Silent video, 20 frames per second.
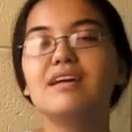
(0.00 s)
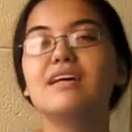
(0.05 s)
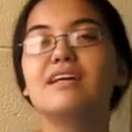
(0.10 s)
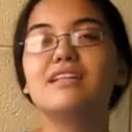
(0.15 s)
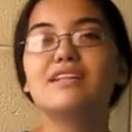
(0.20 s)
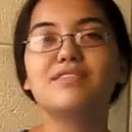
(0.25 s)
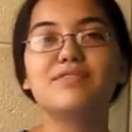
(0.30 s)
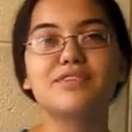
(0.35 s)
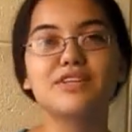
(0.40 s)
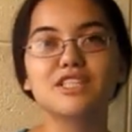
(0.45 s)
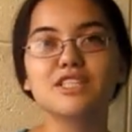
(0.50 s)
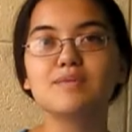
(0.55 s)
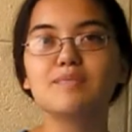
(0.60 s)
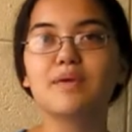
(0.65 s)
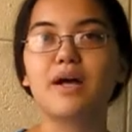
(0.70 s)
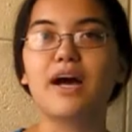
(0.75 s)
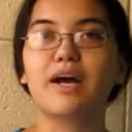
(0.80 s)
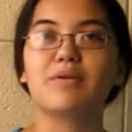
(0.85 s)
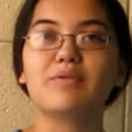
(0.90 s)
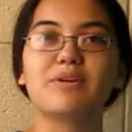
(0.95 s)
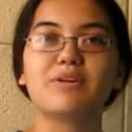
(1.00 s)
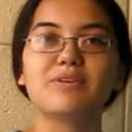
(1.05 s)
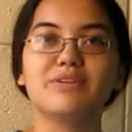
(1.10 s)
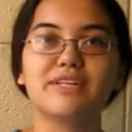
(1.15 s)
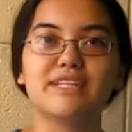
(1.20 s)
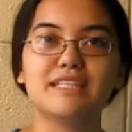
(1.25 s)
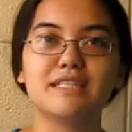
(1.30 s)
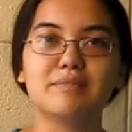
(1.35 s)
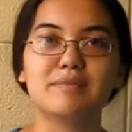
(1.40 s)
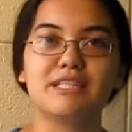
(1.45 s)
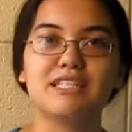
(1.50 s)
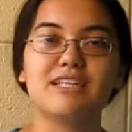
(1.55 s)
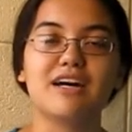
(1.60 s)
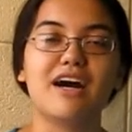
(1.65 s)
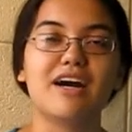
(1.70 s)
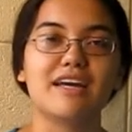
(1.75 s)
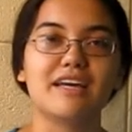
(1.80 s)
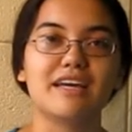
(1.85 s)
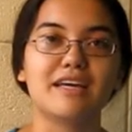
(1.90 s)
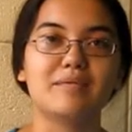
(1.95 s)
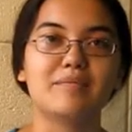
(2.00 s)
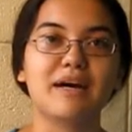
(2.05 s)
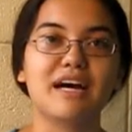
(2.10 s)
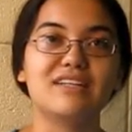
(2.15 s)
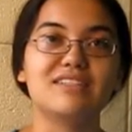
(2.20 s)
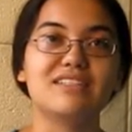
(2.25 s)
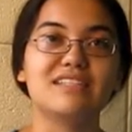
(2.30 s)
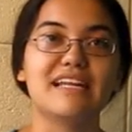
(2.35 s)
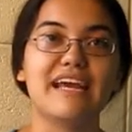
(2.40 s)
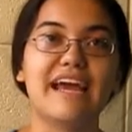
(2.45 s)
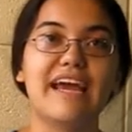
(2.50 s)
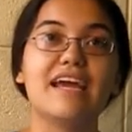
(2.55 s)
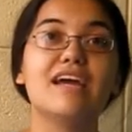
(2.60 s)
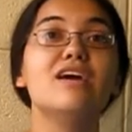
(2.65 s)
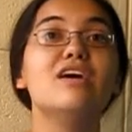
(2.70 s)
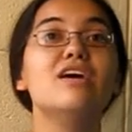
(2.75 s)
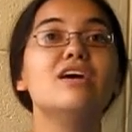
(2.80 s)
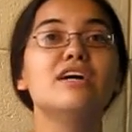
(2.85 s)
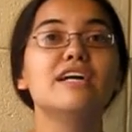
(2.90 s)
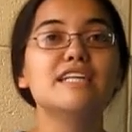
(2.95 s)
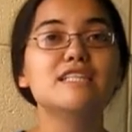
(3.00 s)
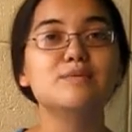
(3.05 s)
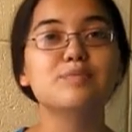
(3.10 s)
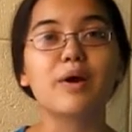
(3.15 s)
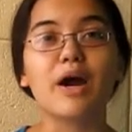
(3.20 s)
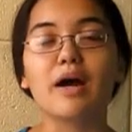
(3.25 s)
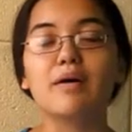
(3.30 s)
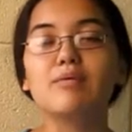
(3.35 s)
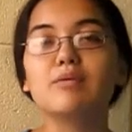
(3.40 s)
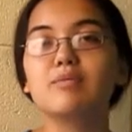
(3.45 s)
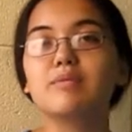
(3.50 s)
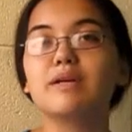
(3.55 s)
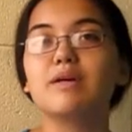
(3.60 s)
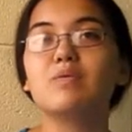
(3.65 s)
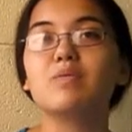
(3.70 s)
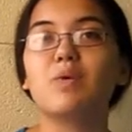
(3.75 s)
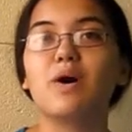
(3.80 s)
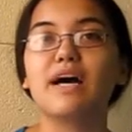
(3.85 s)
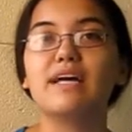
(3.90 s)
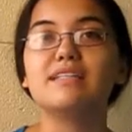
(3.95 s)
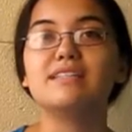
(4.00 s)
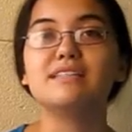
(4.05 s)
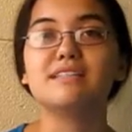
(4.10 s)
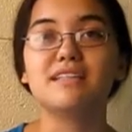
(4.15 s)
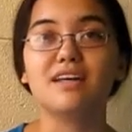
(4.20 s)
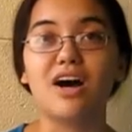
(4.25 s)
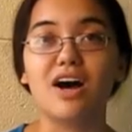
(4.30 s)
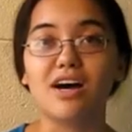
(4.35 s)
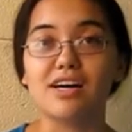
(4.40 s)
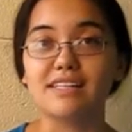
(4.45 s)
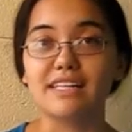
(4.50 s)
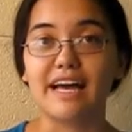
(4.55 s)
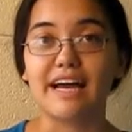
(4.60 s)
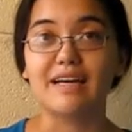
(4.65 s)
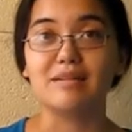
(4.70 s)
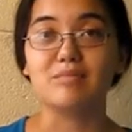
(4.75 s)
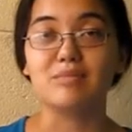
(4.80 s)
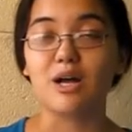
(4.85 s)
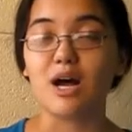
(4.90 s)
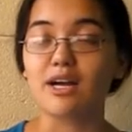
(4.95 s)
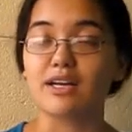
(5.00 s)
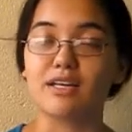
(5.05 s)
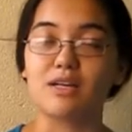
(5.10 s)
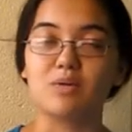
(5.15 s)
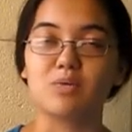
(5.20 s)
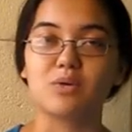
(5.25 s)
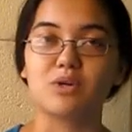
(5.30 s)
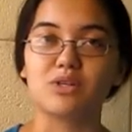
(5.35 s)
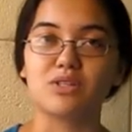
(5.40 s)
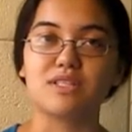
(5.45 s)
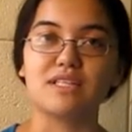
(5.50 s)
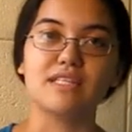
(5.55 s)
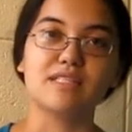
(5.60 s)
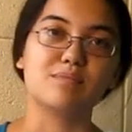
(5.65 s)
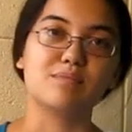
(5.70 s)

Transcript: The first blog we're going to be talking about today is probably what the online blogging world is